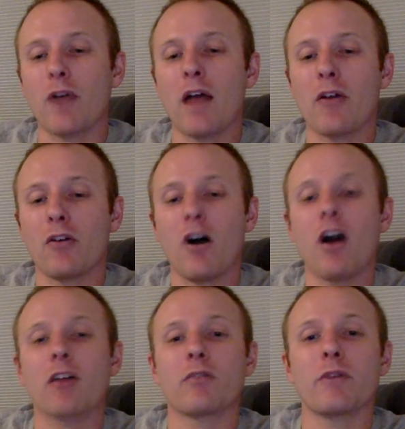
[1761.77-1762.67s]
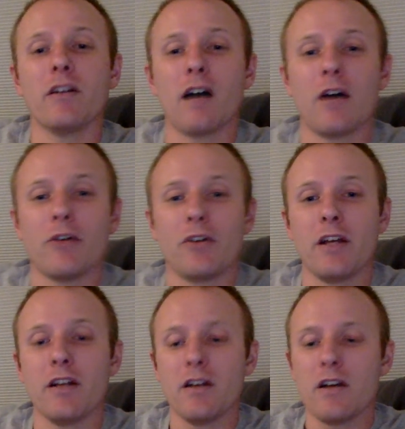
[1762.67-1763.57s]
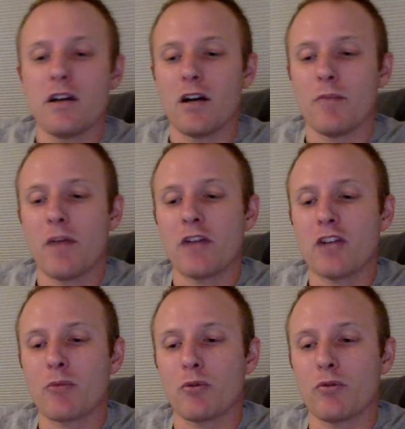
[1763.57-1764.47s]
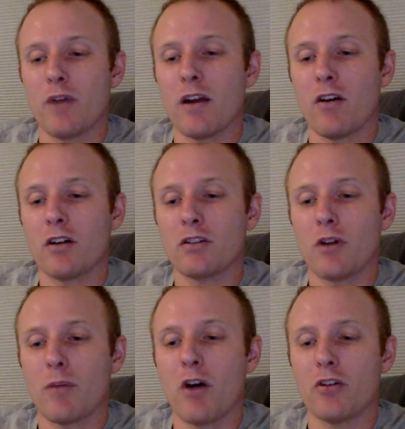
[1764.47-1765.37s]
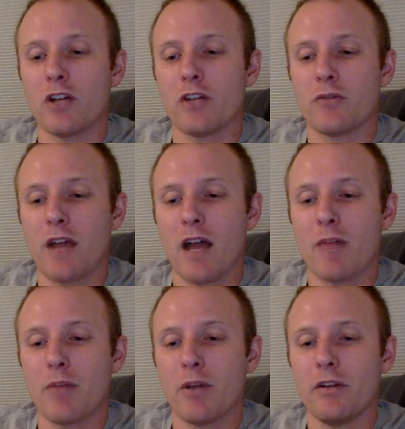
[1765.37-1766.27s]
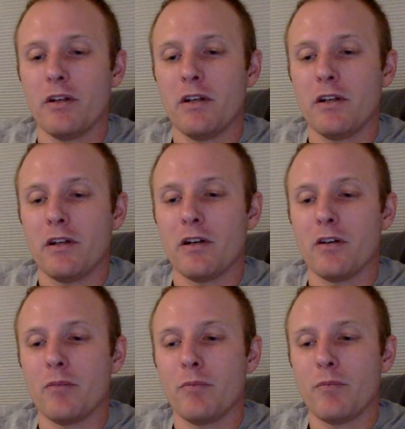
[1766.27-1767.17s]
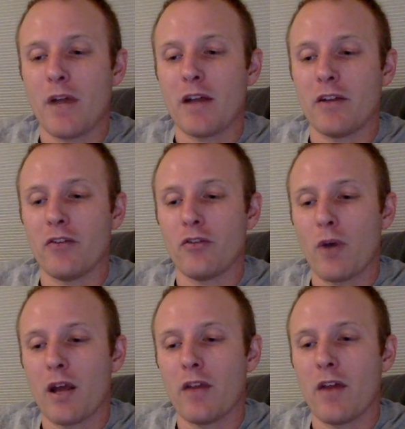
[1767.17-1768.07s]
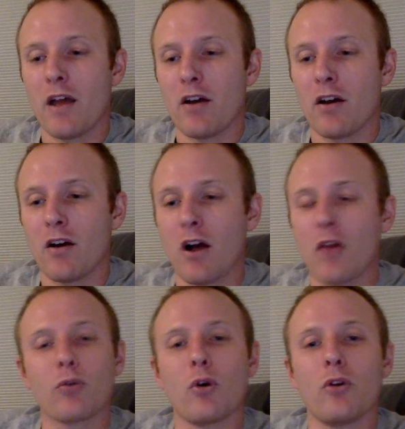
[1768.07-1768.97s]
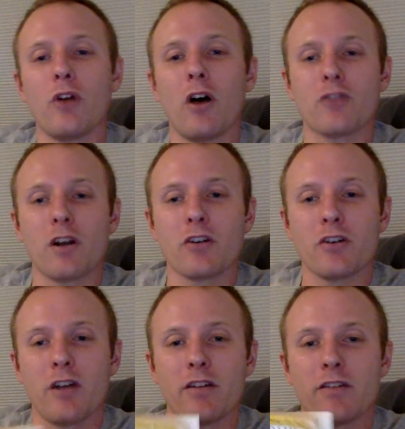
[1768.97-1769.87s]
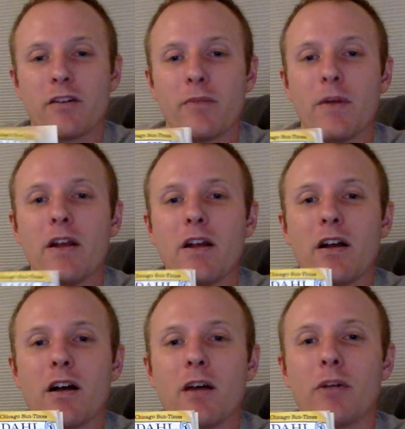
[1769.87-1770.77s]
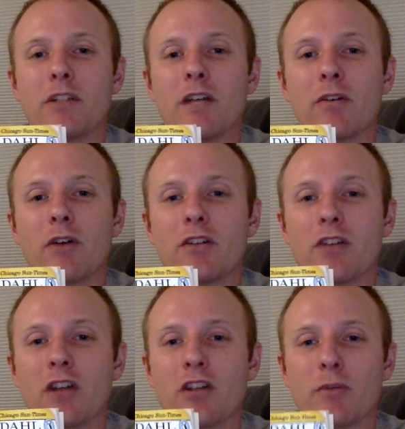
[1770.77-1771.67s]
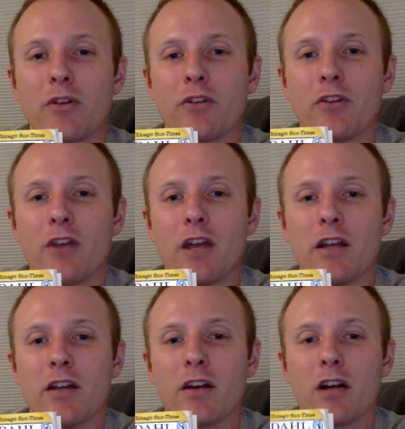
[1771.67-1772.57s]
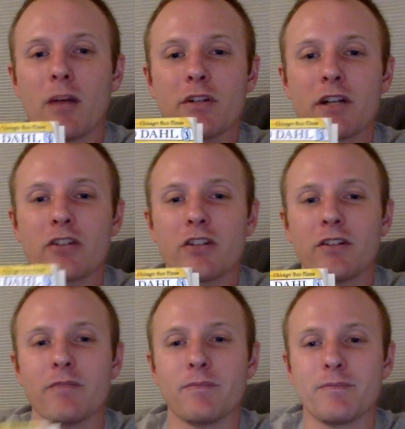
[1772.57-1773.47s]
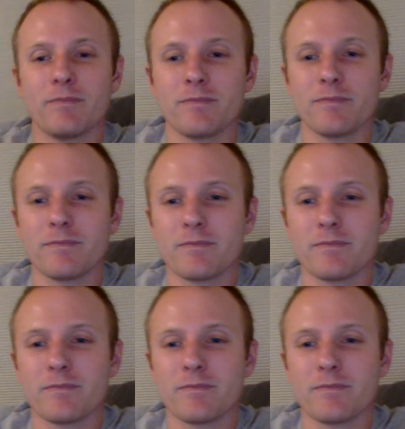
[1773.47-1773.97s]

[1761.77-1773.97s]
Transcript: And that was a rather long read aloud tonight. Um, that chapter was very long, so I apologize for that, but um, that is the way that our author Roald Dahl structured it. So um, let's have a great discussion about this today in our comment section.